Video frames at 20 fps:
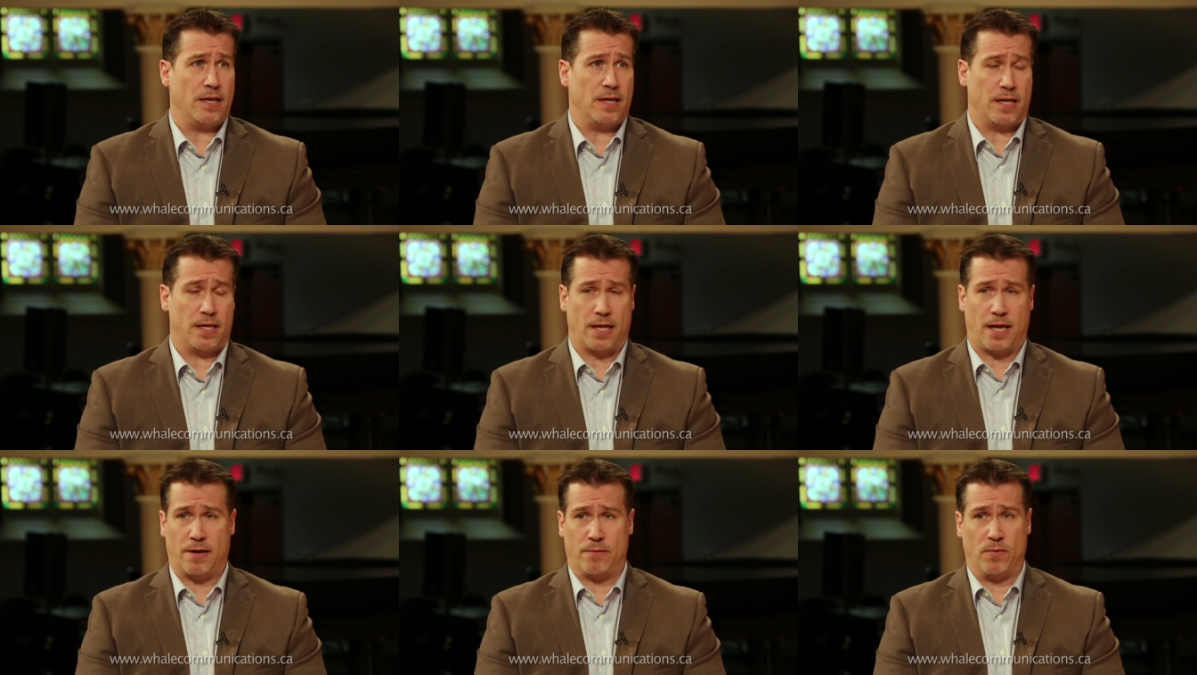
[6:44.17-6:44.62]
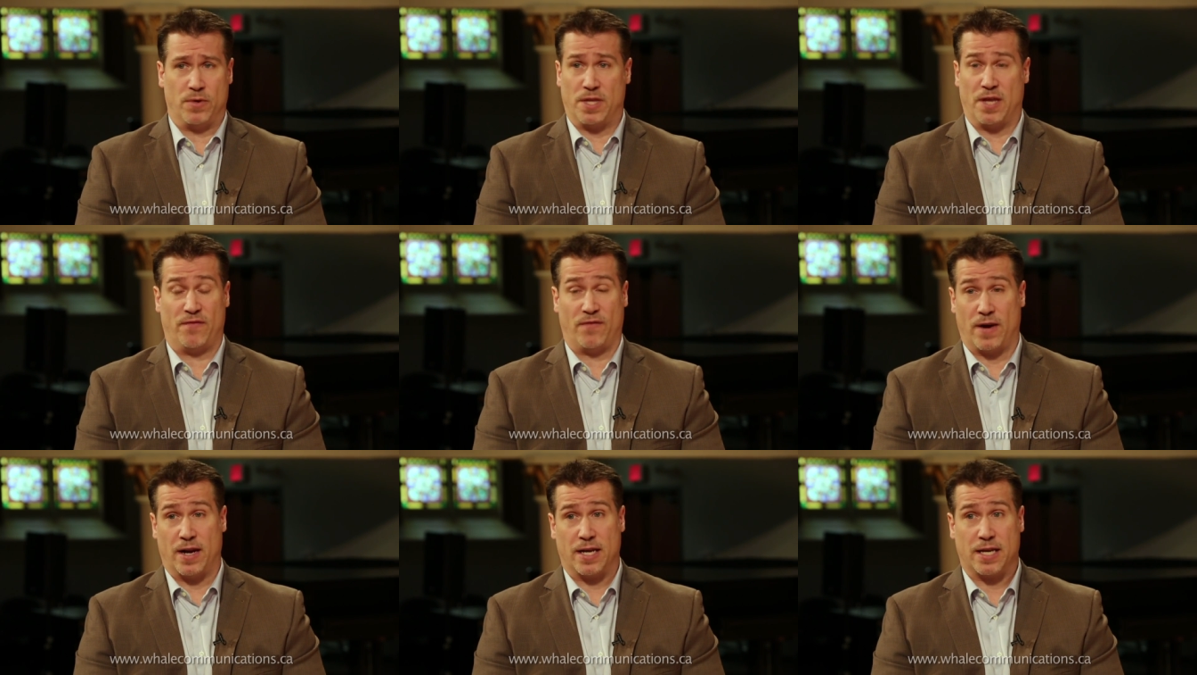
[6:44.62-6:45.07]
And, and when
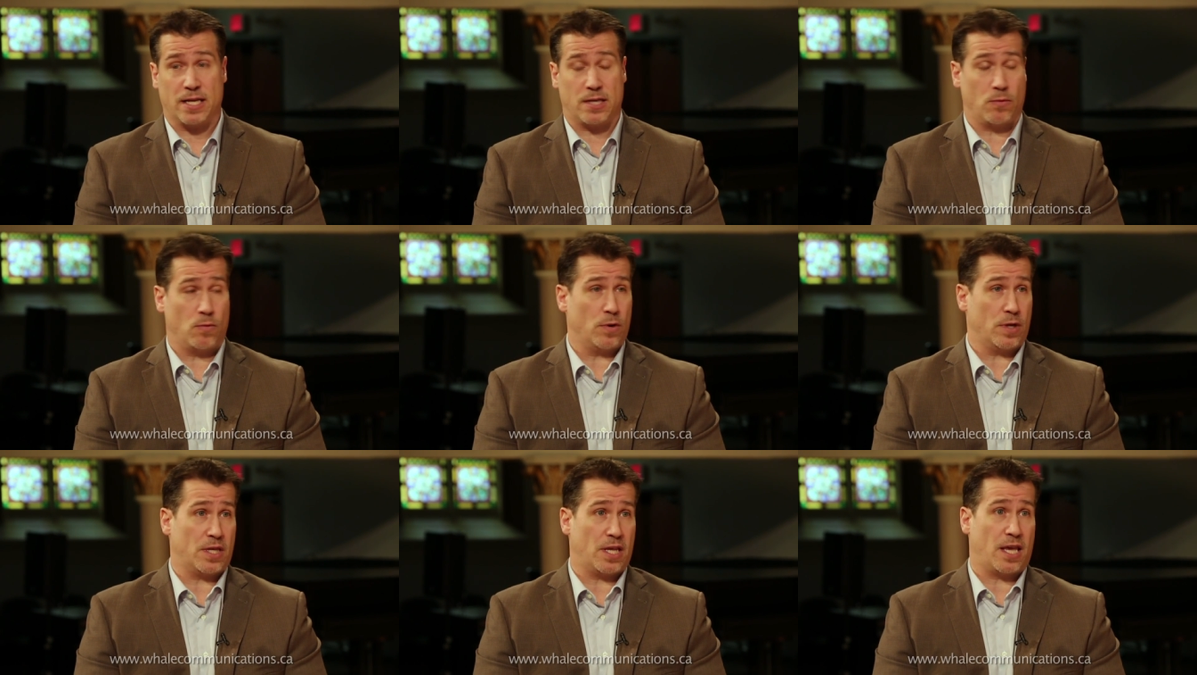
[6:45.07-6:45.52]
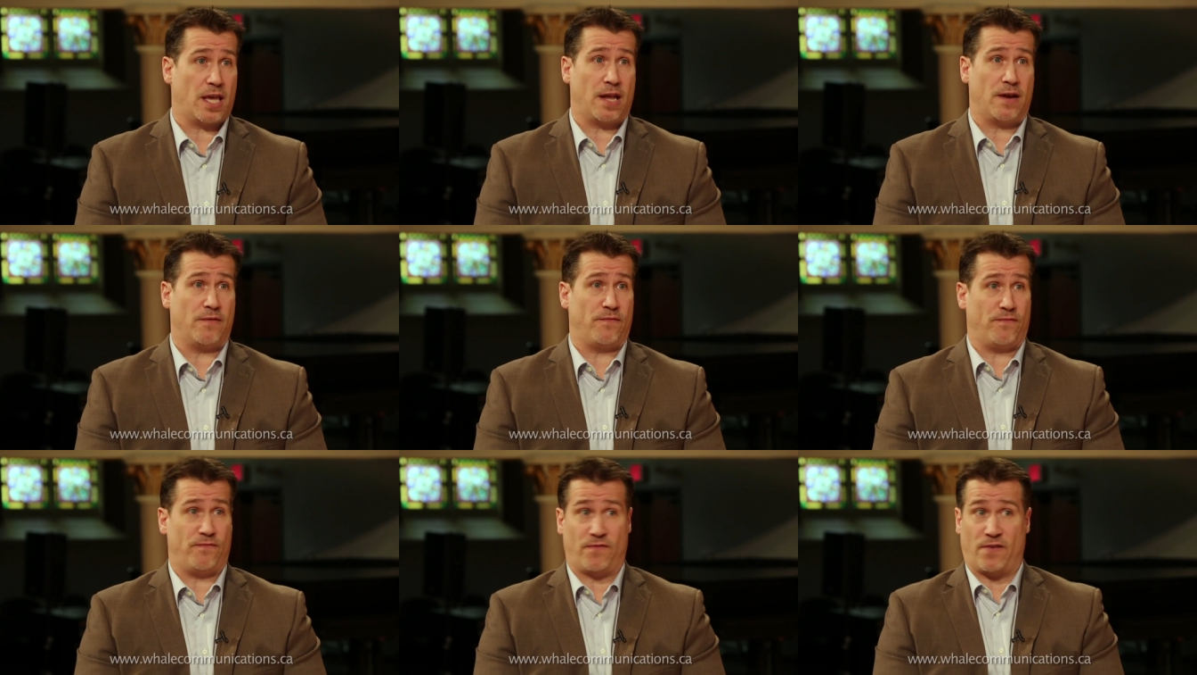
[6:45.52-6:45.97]
they finally get to work, they
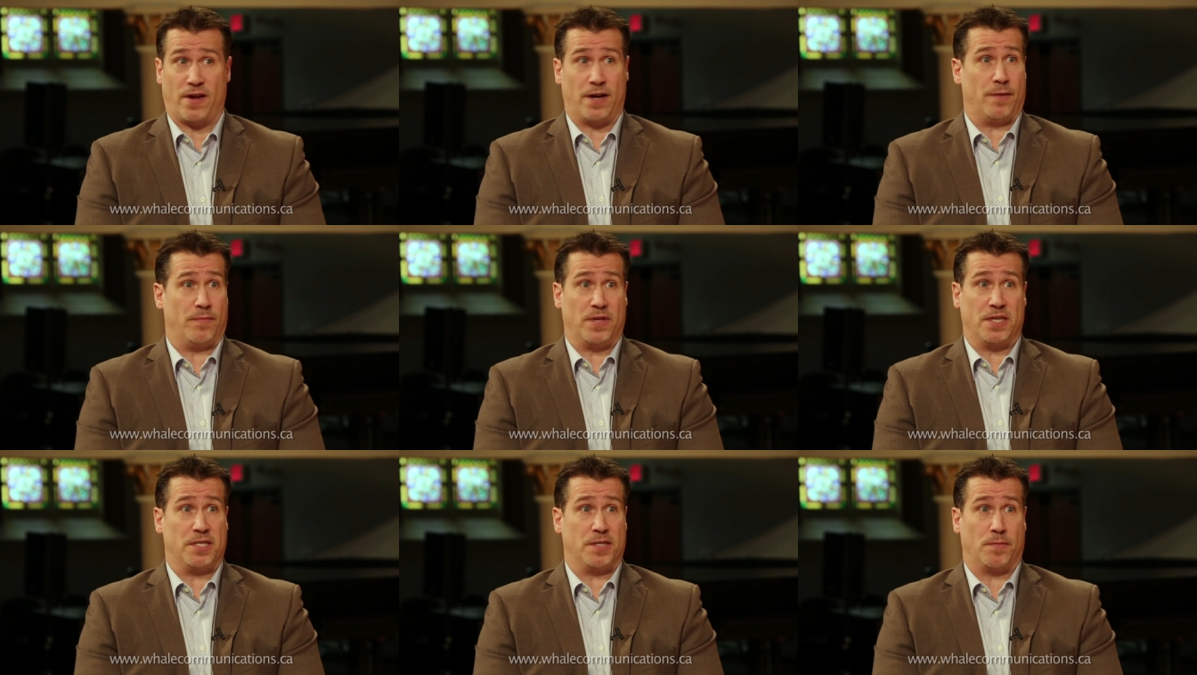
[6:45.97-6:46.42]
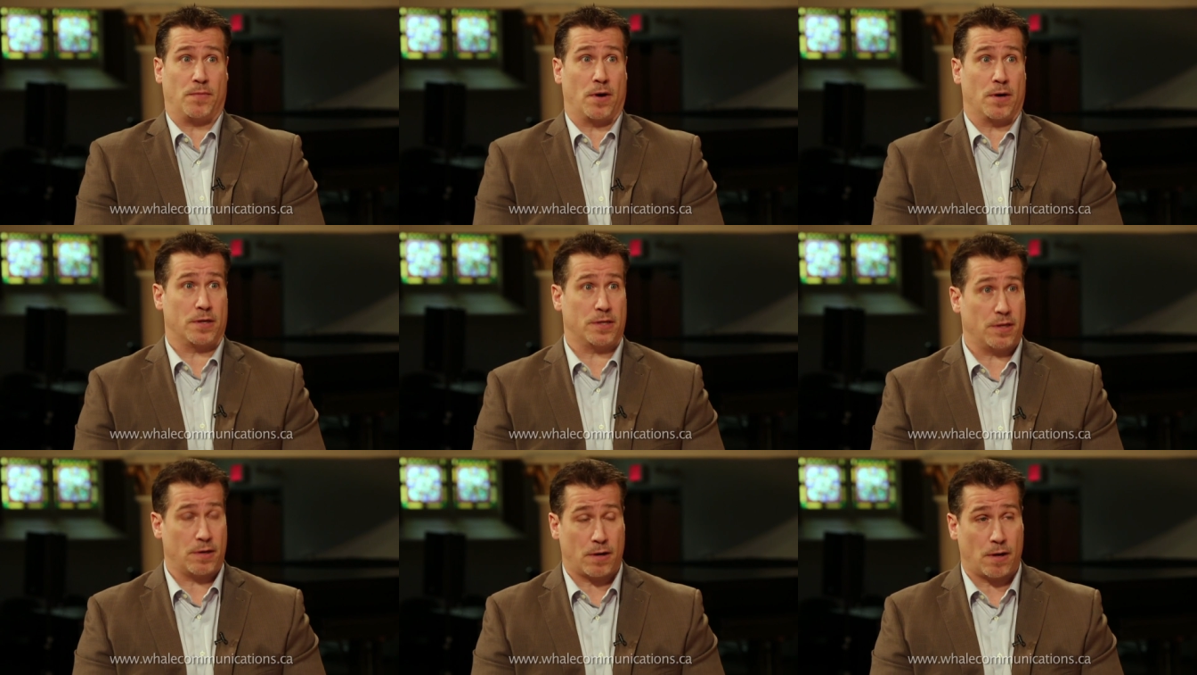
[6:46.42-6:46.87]
can't find a place to
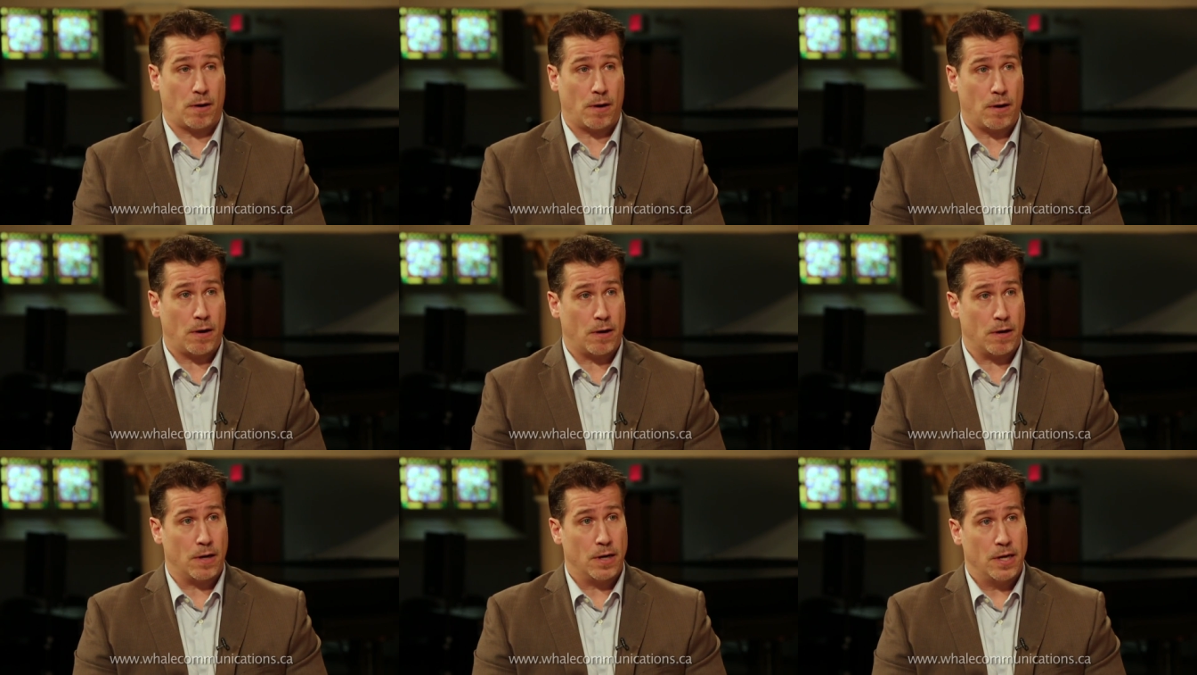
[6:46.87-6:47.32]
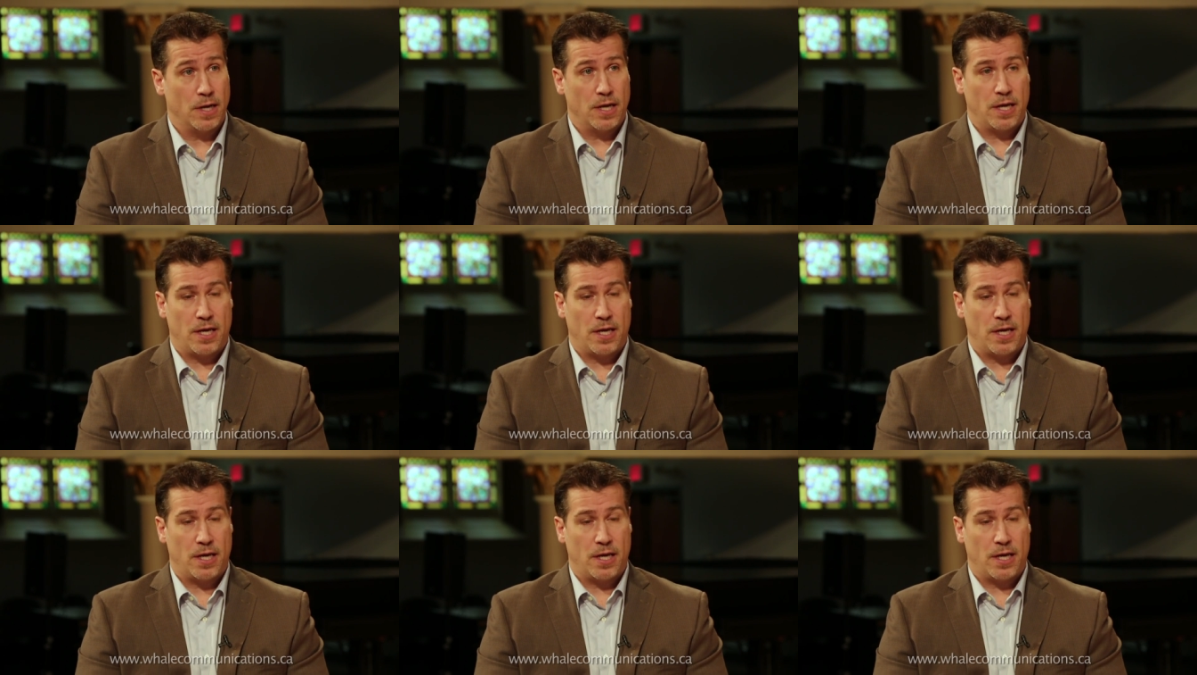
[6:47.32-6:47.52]
park their car.